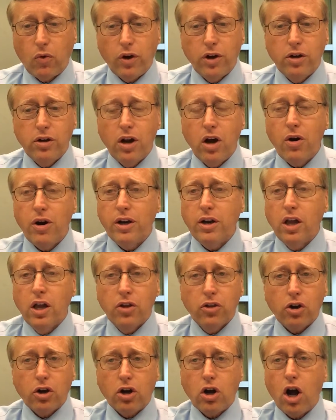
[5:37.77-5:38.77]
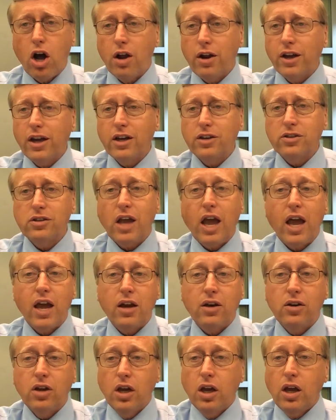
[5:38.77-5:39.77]
Before you know it, they're calling
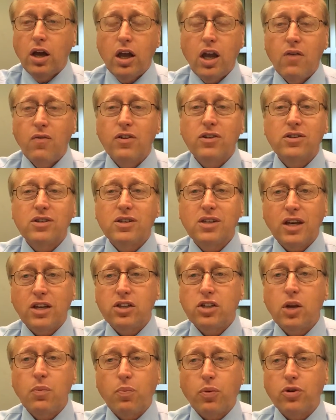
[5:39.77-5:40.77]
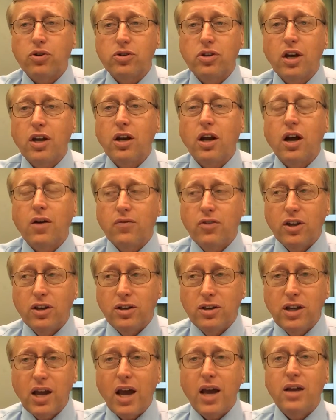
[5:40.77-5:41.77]
us. And even 60%
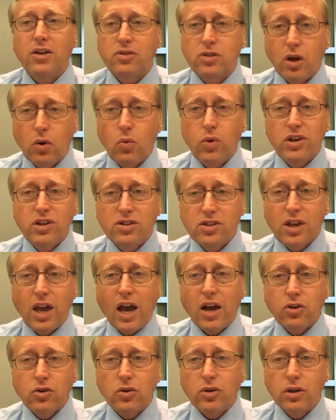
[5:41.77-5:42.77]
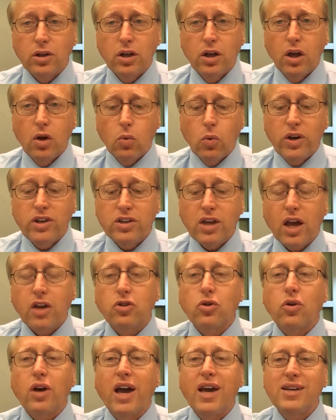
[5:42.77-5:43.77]
of the days that we schedule
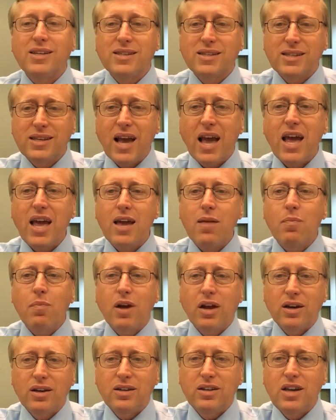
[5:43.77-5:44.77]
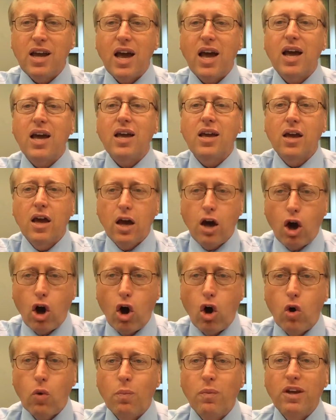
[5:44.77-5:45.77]
a
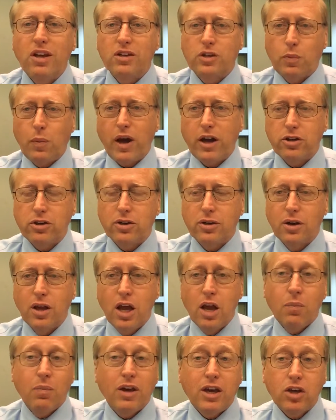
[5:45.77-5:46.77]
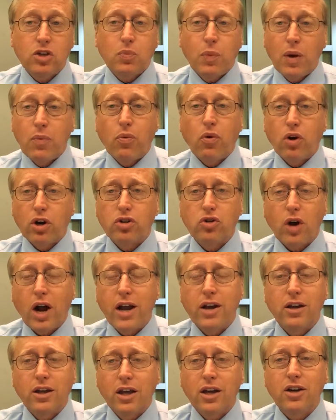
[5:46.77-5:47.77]
same-day home inspection because
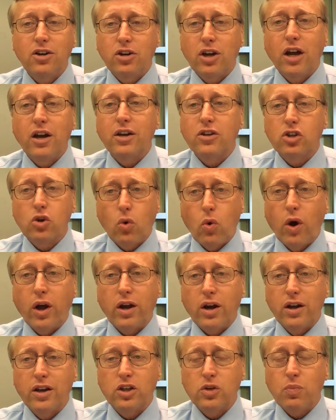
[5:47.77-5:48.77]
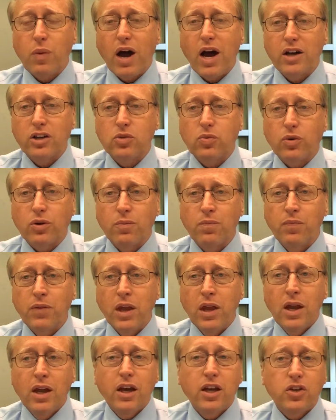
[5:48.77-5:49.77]
people are trying to get it done as quickly as
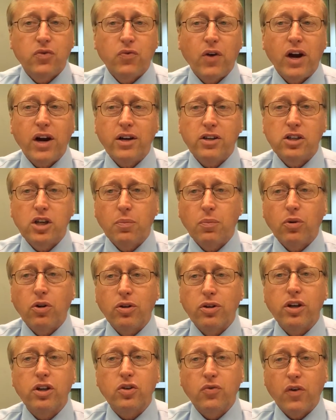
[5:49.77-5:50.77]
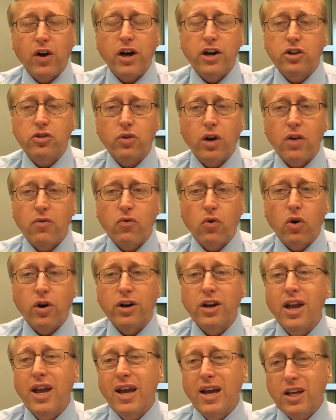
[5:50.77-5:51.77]
possible. It's very simple. It's very
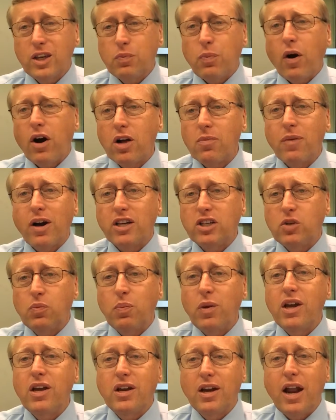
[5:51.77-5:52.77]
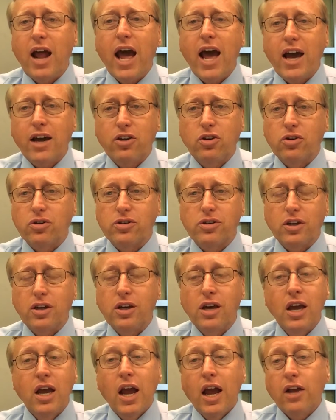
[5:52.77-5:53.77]
straightforward. It's part of my speed and
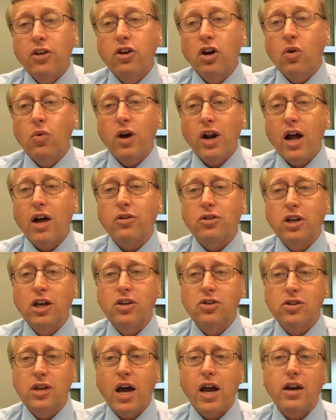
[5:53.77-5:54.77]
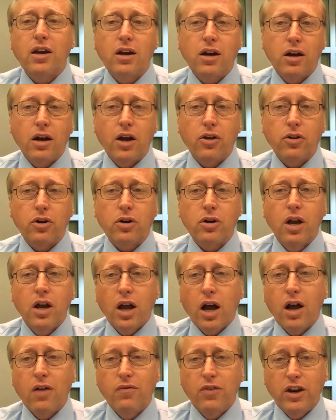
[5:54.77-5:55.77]
accuracy. And you know what? I'll teach that in
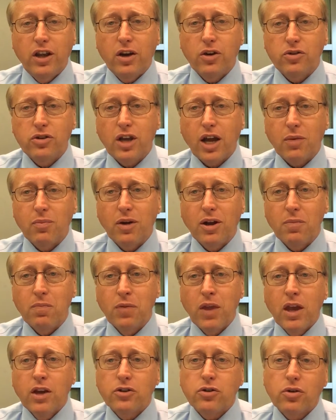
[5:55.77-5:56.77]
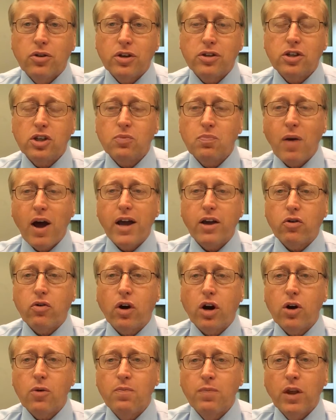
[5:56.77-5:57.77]
another video segment. So this is
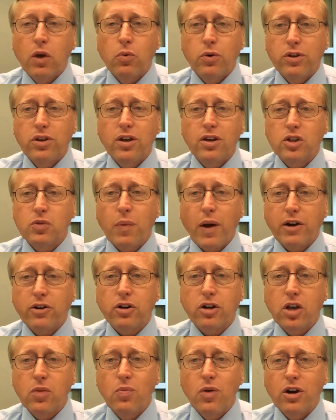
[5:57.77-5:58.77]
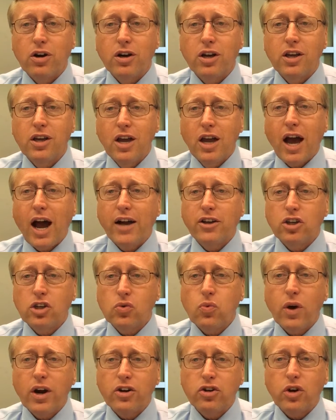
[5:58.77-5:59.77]
Mike Crow with the Inspector Community.
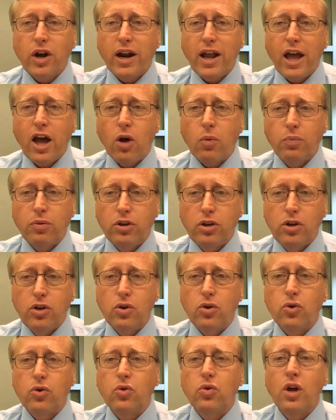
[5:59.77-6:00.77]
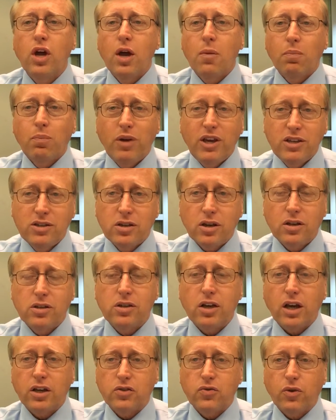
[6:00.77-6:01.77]
I just want to try to help you
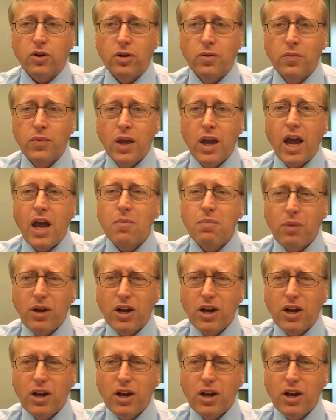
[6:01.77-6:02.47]
be successful